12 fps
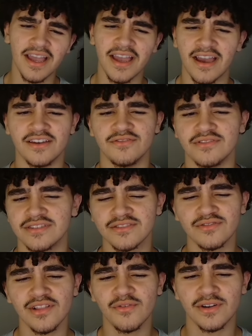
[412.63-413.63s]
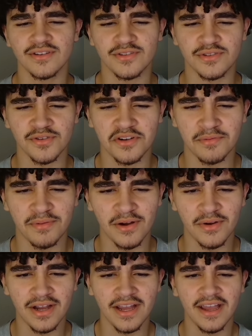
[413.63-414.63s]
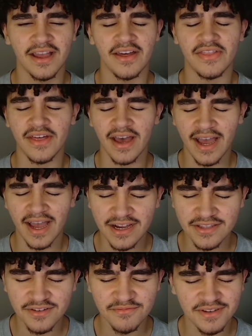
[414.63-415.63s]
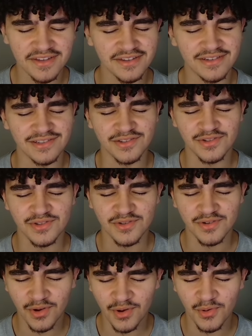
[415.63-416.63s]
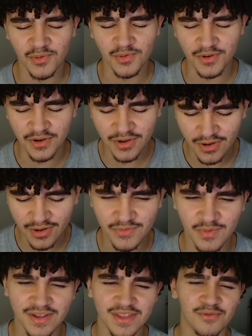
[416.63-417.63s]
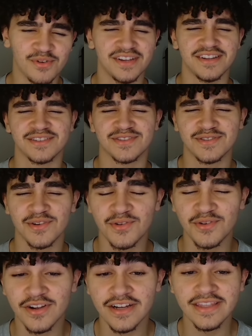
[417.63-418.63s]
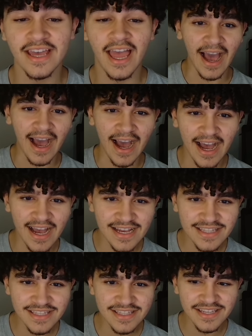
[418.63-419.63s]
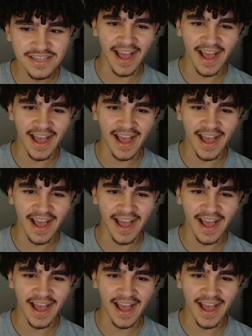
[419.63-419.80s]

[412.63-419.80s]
Anyways, that's all I wanted to talk about. The anime is so good right now. We're eating so good. And...